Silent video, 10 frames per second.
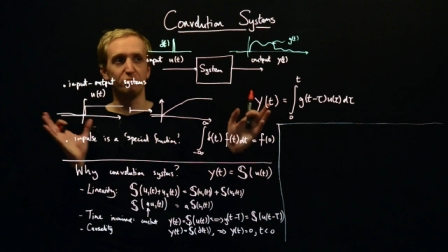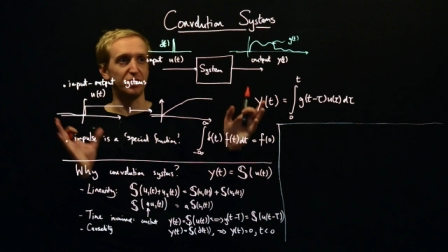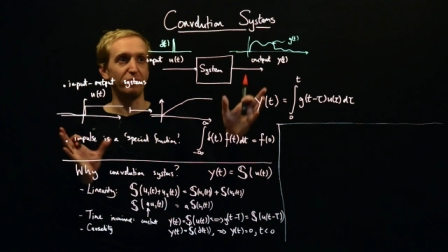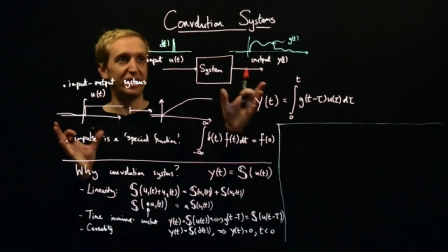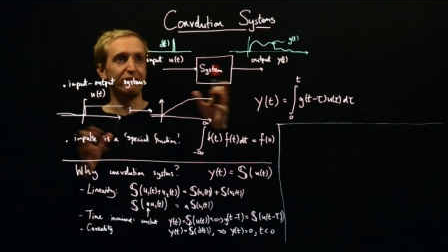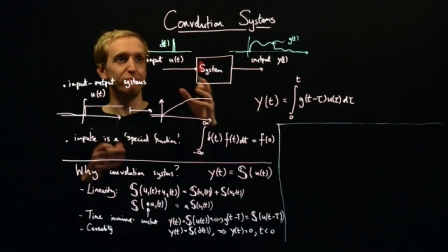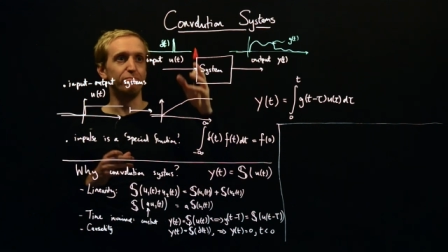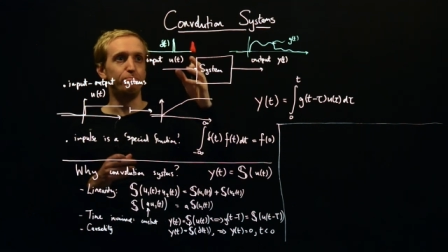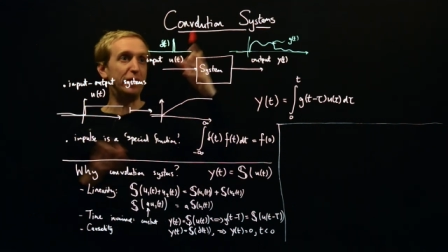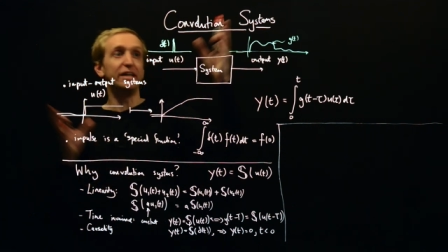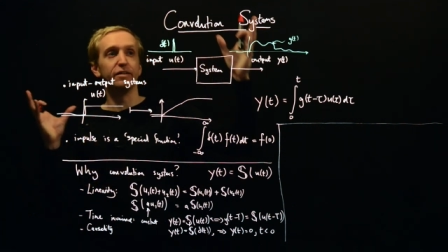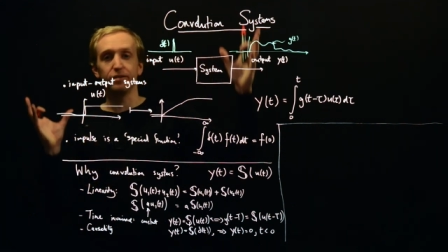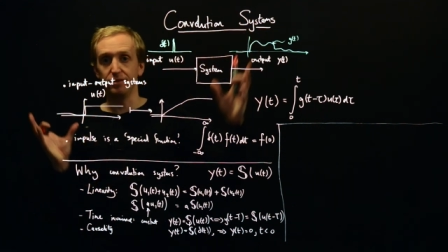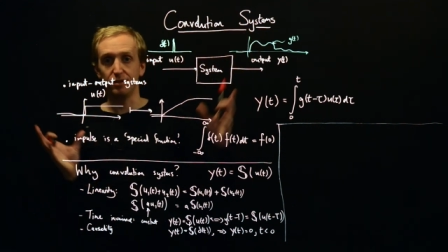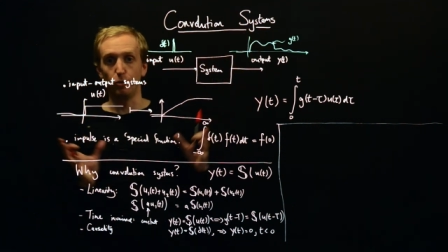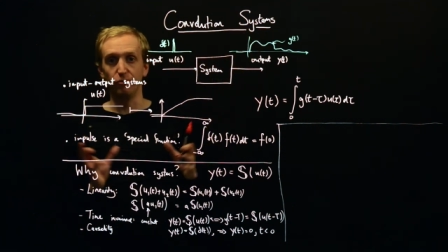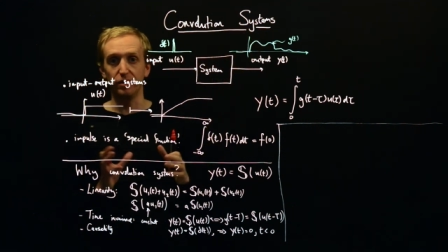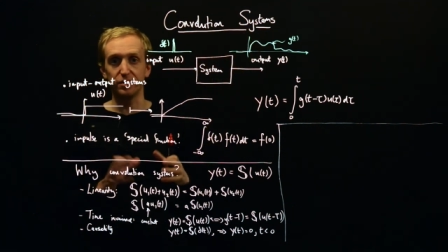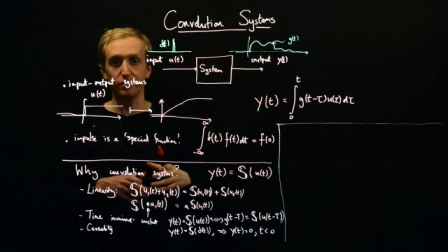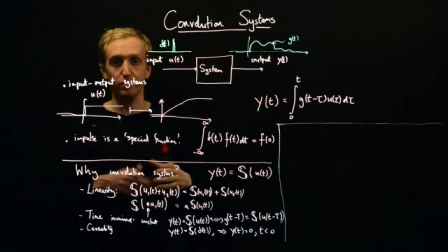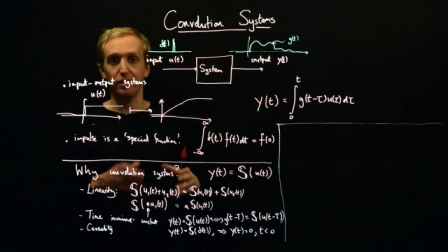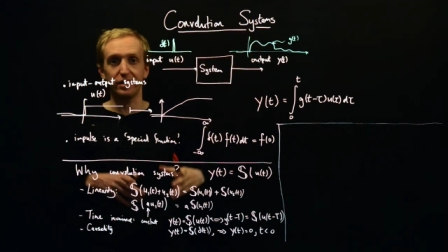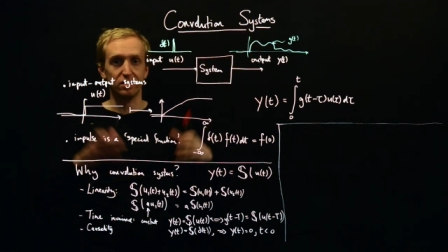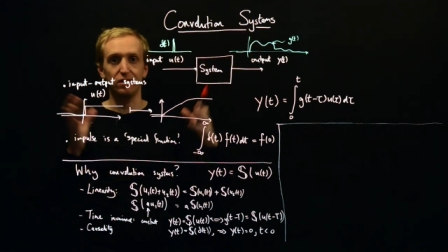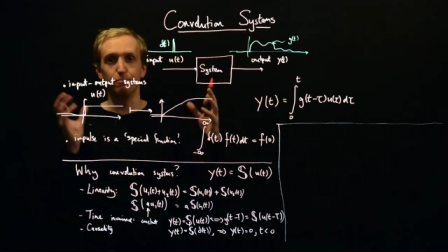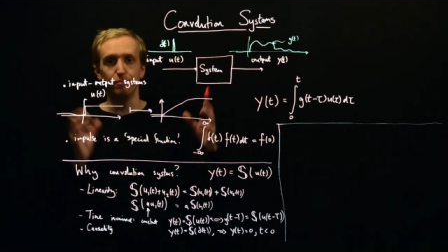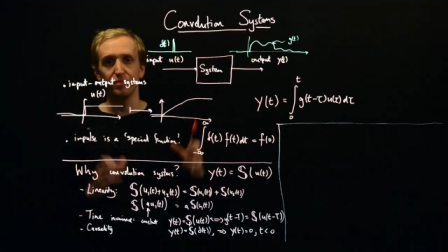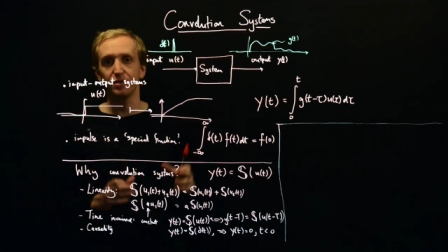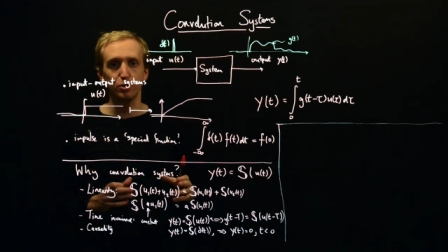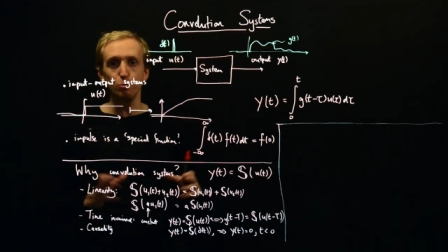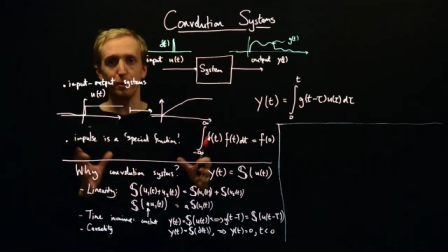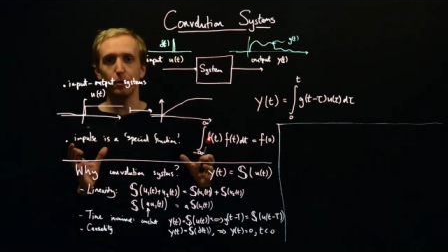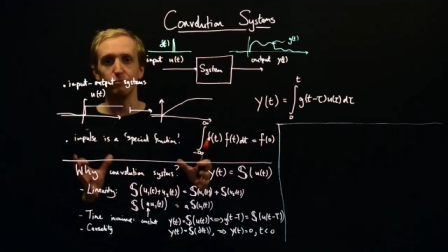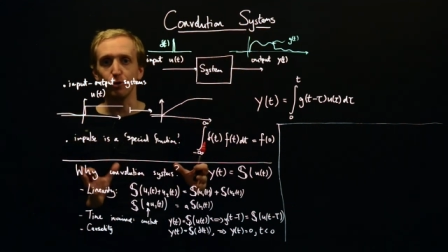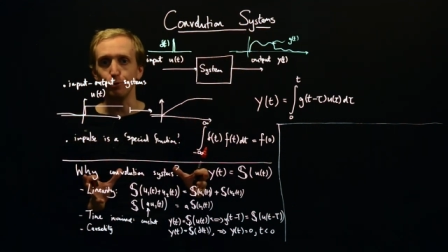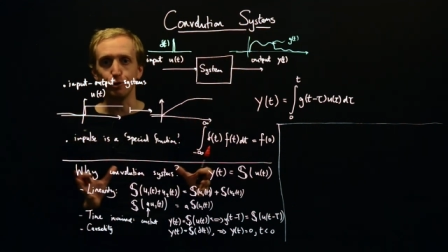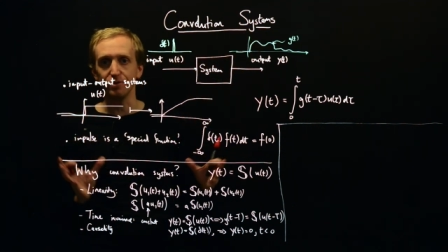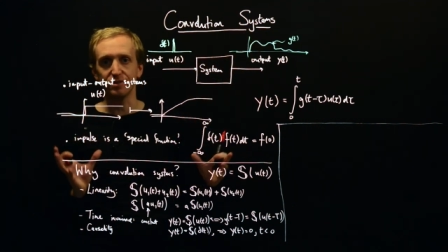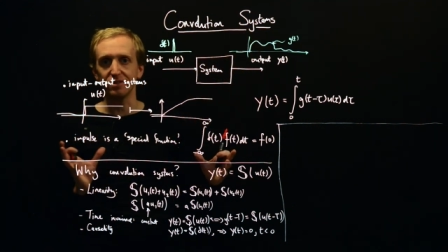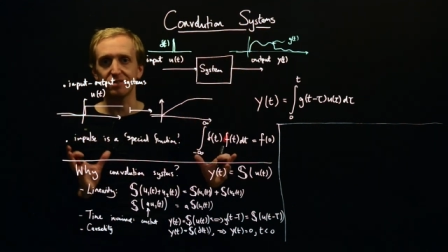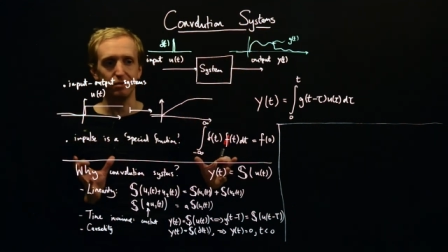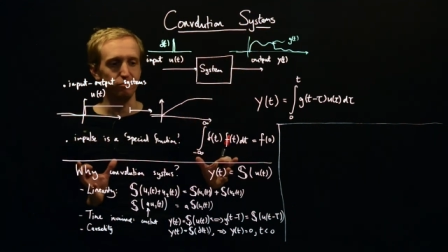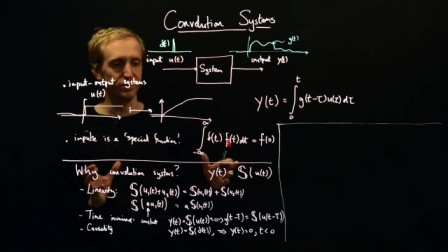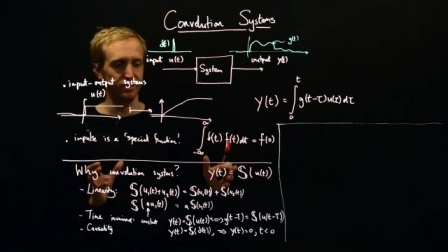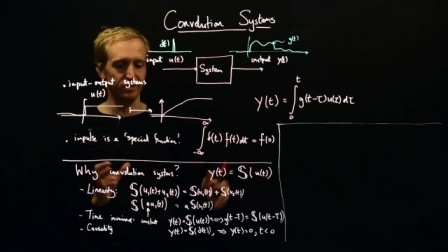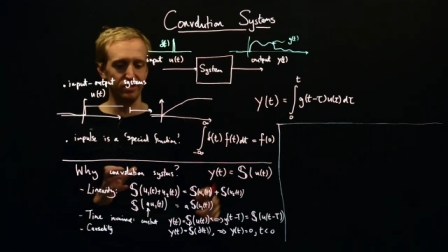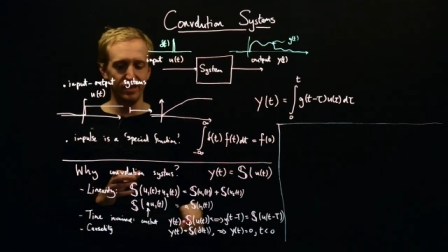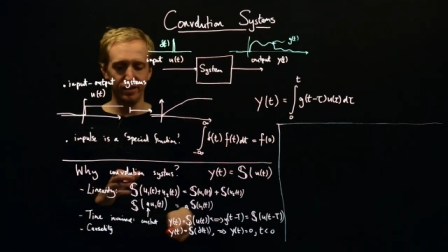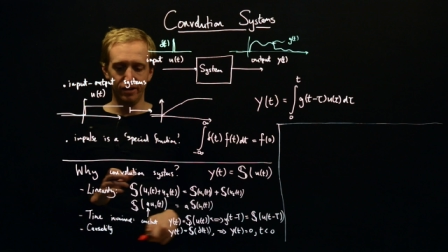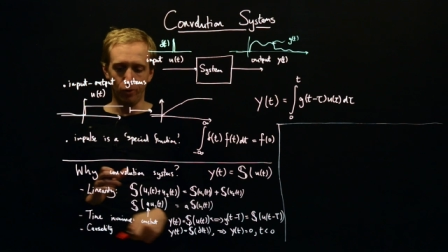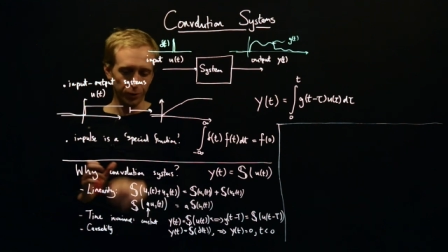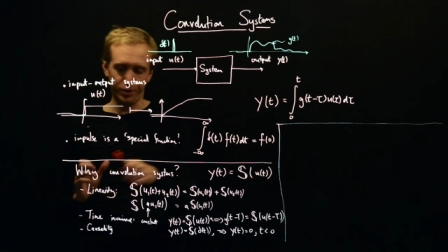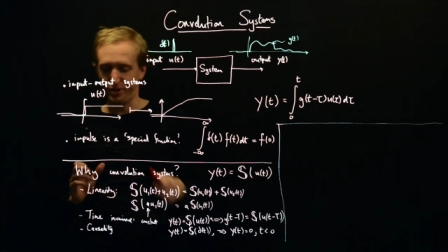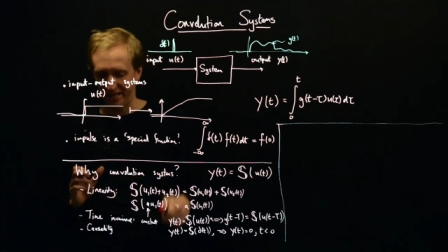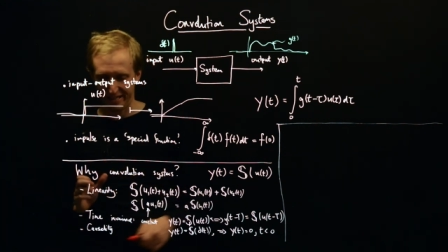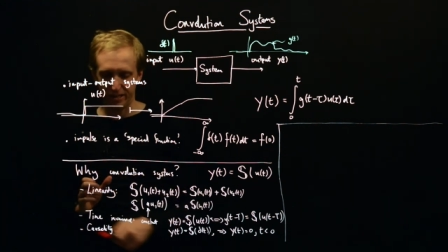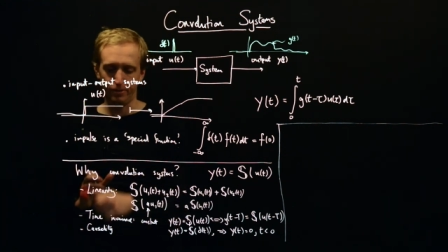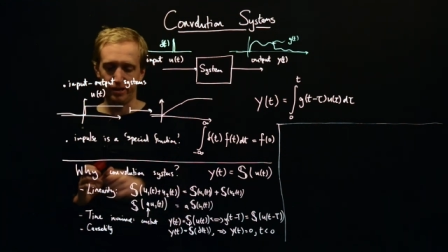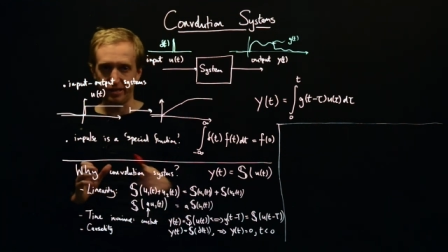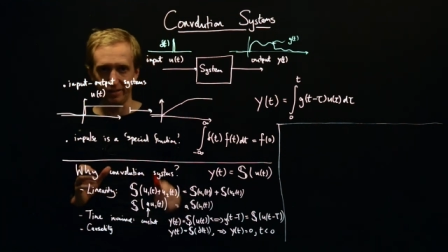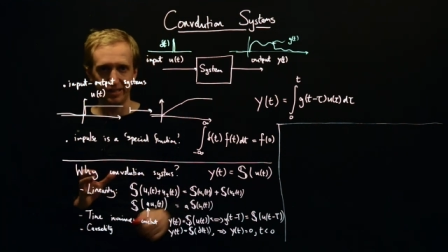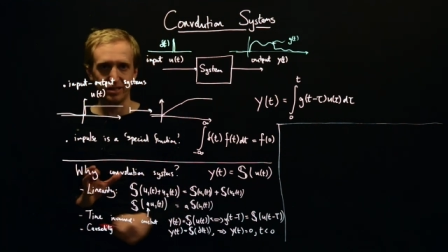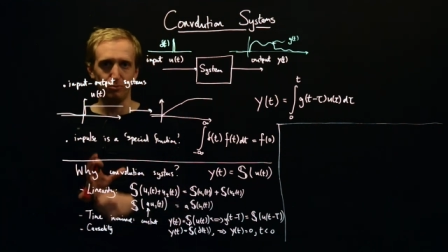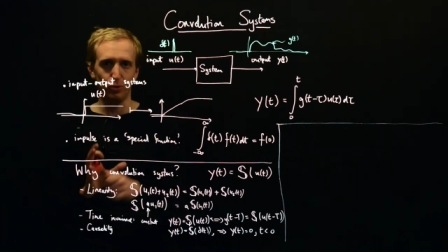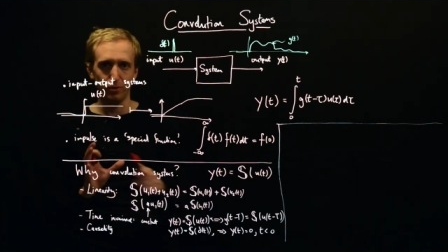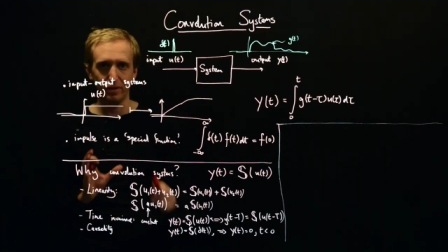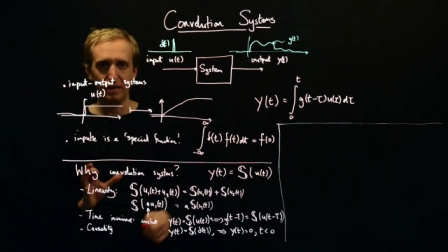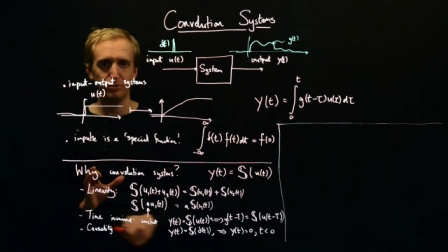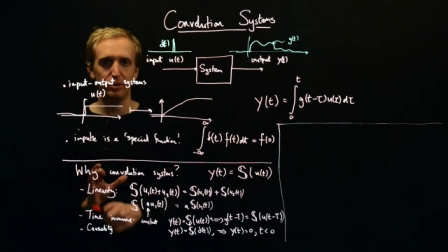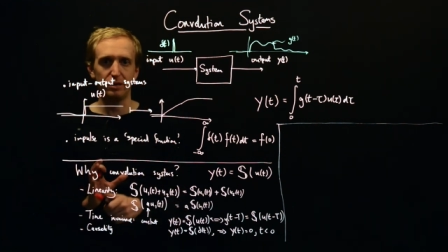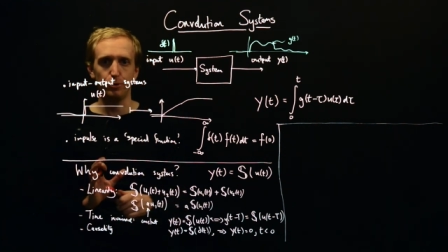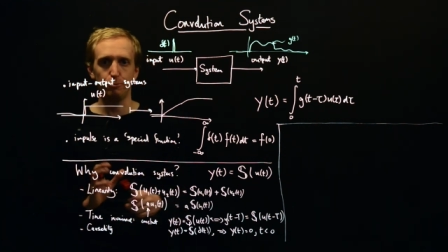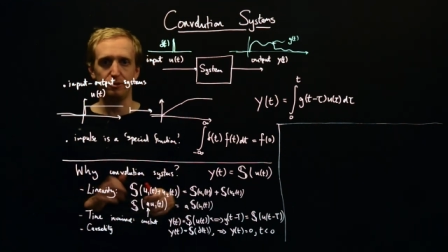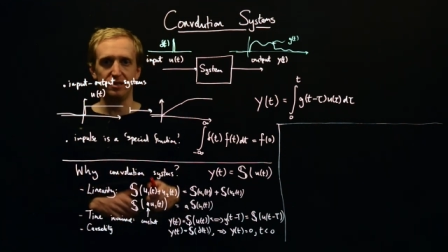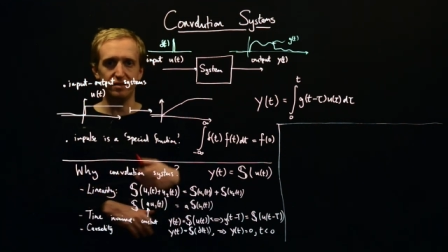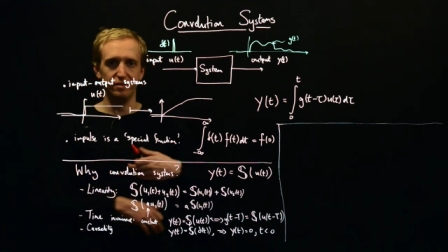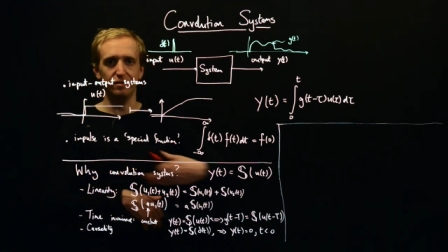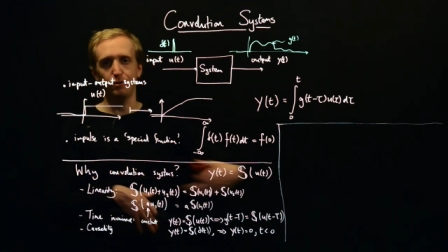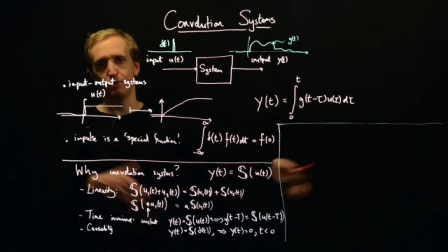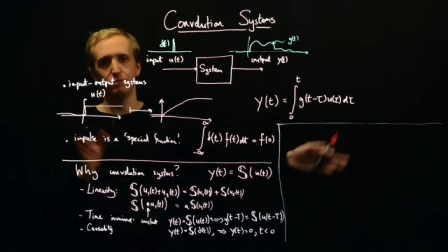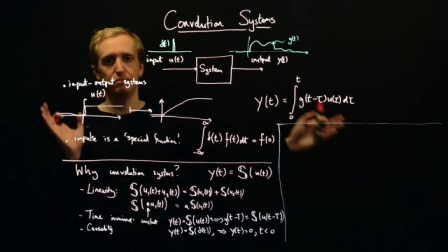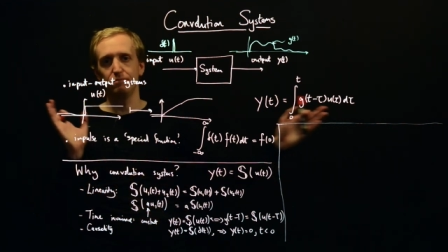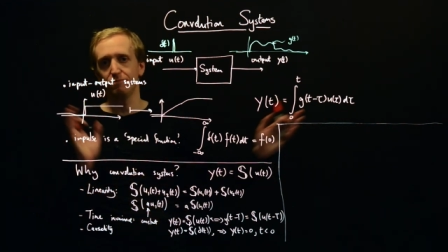something bigger than conv- there's not like some super convolution systems that also satisfy these more abstract properties and could